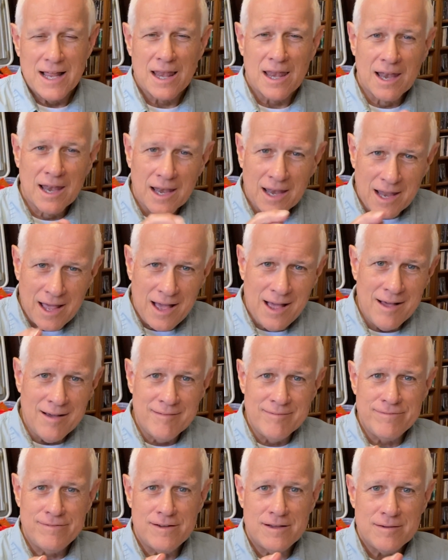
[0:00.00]

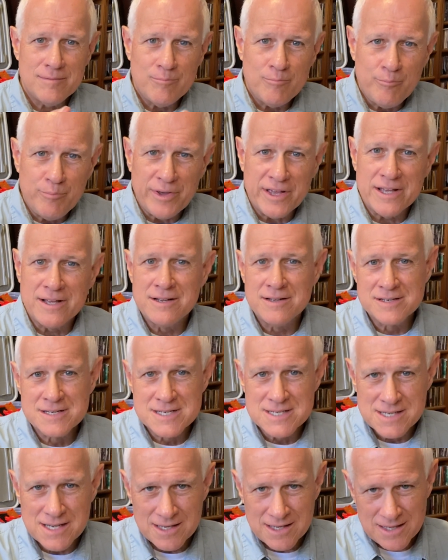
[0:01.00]
Love
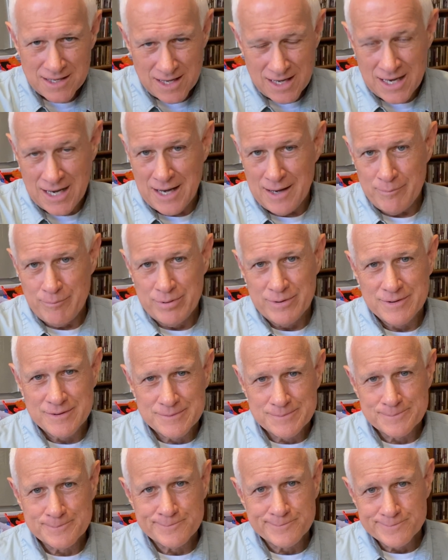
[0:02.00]
builds up.
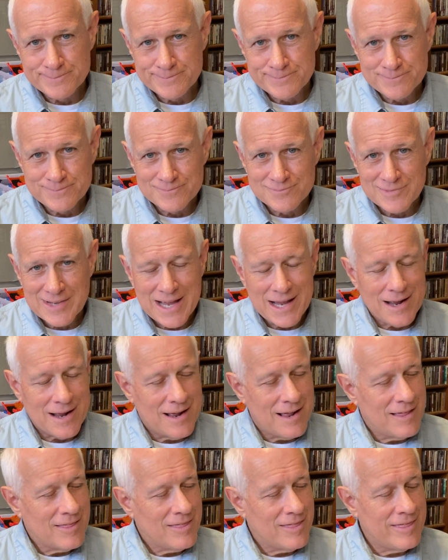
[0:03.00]

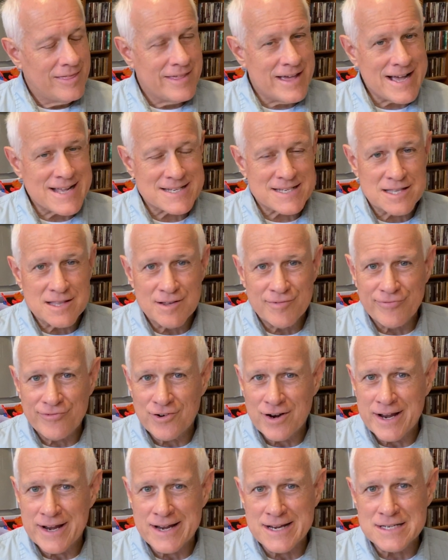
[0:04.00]
That's the
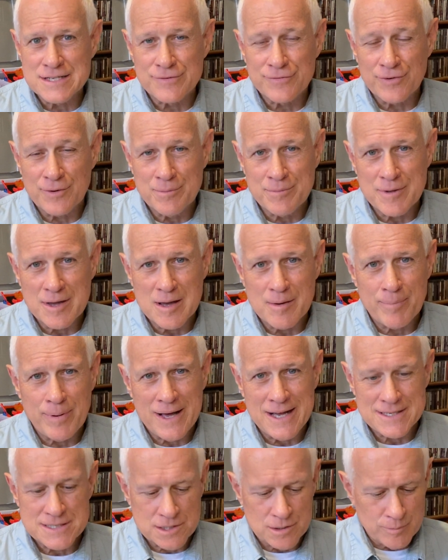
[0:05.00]
phrase from the
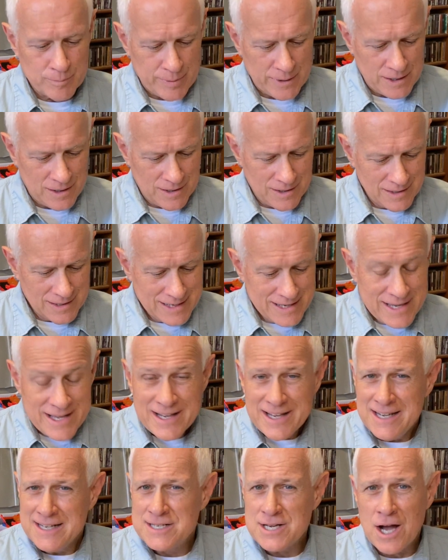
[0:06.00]
Apostle Paul.
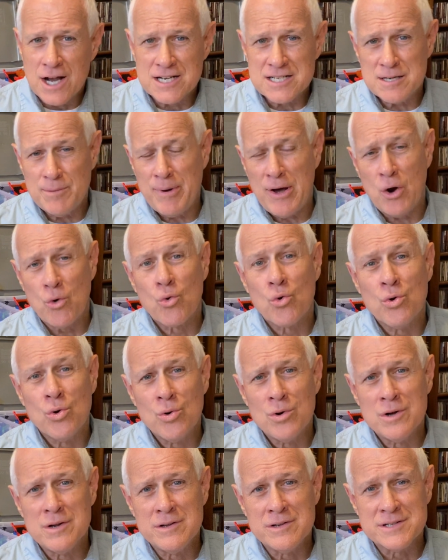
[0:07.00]
He talks about
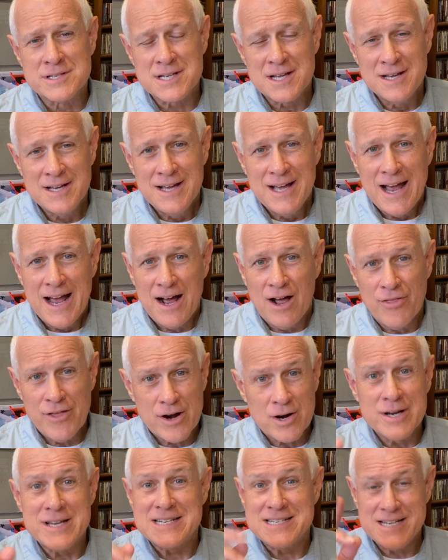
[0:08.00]
rules, how
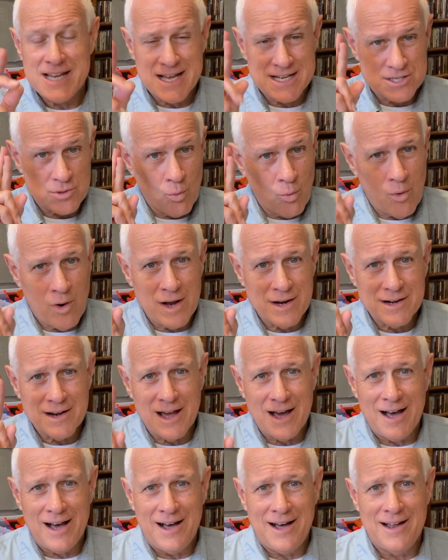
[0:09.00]
there is, yes, one
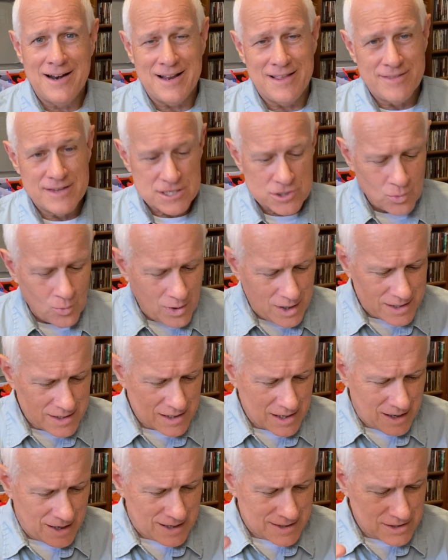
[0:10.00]
God, and this
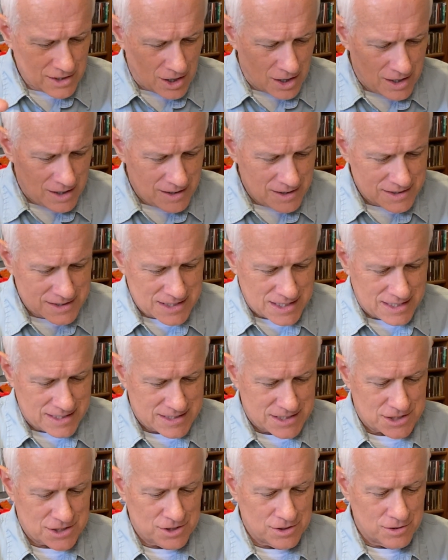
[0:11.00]
one God calls
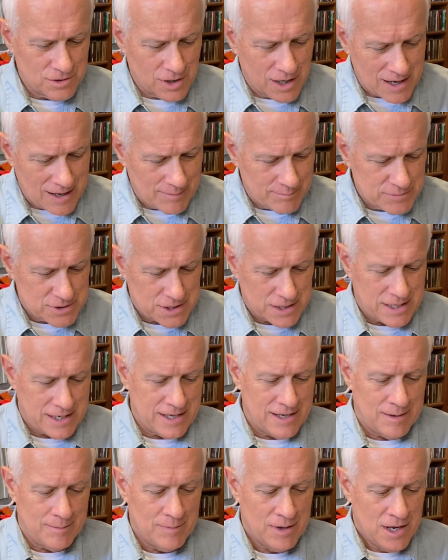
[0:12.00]
us to come to
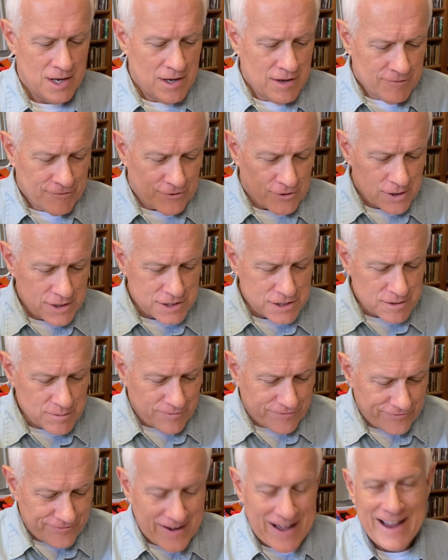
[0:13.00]
him for us to
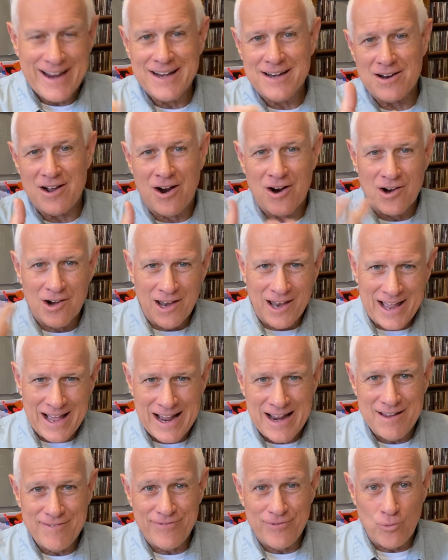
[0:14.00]
find our
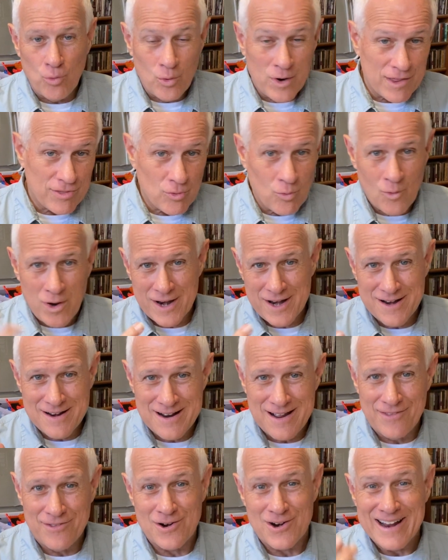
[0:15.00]
life with one
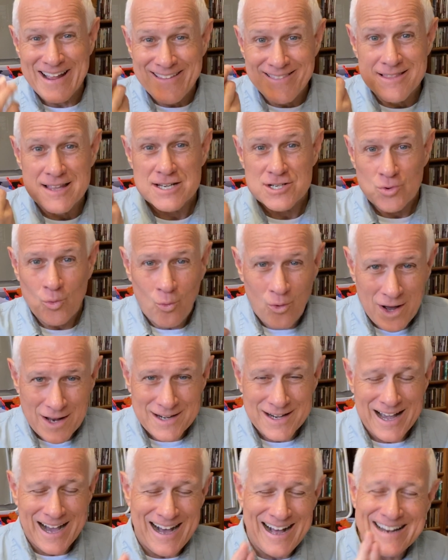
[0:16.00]
another in this
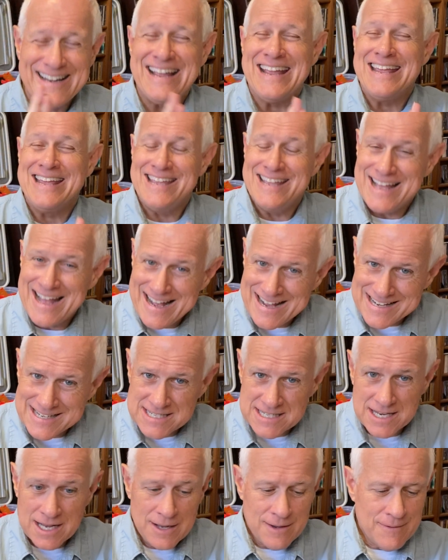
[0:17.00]
one God,
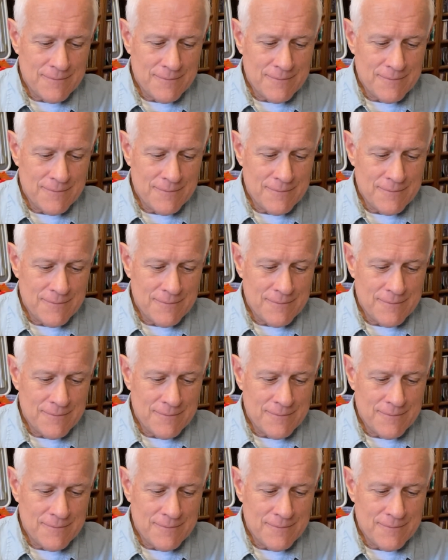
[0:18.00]
yes.